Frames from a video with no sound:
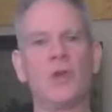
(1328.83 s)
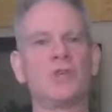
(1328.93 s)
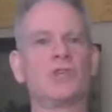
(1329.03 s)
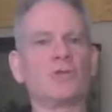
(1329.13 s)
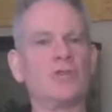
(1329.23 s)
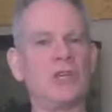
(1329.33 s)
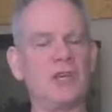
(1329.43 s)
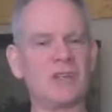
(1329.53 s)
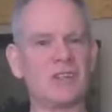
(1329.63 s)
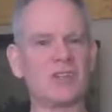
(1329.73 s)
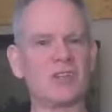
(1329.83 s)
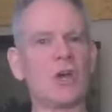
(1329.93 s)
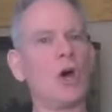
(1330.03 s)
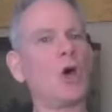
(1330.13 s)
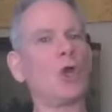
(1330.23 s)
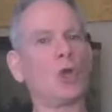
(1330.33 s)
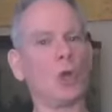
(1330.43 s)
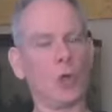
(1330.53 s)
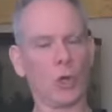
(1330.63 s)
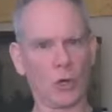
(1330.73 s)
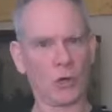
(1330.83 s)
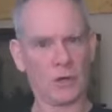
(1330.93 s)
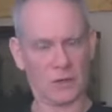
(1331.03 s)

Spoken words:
So Jesus learned